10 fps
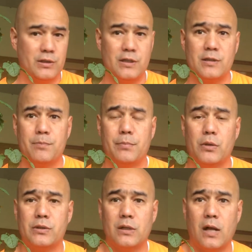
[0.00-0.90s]
just
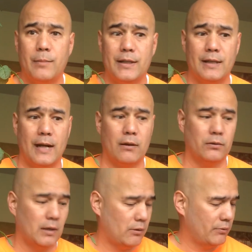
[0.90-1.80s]
post a comment and
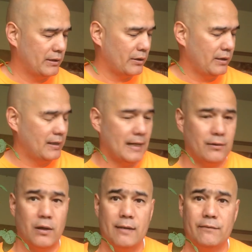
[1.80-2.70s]
I'll return it. I
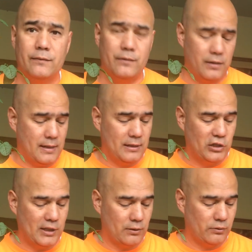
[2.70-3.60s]
don't have
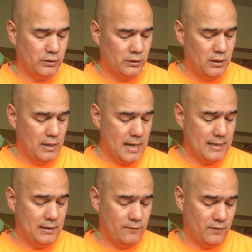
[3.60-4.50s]

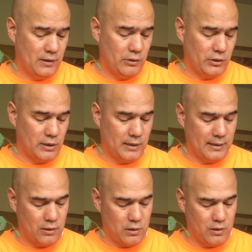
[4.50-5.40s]
any videos hardly at
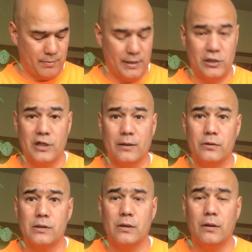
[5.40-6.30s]
all on my channel,
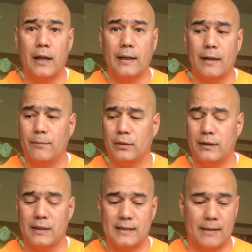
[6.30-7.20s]
so I have plenty
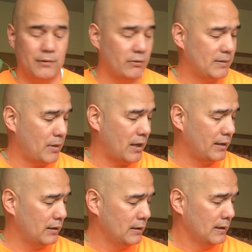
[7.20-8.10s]
of time to respond.
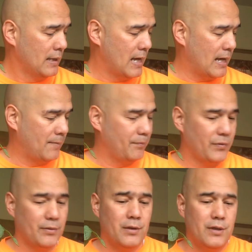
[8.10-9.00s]

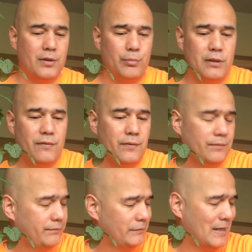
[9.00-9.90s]
The brief,
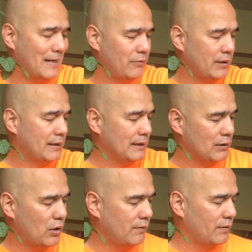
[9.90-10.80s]
and I really didn't
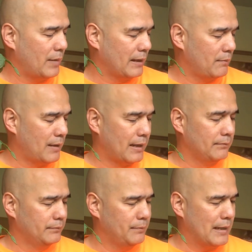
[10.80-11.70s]
go over
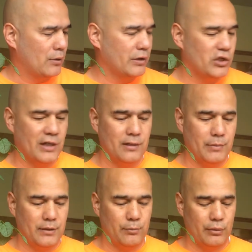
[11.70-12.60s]
my own agenda,
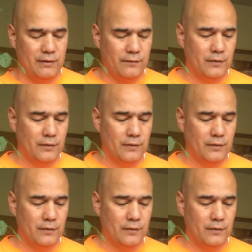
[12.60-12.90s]
but the brief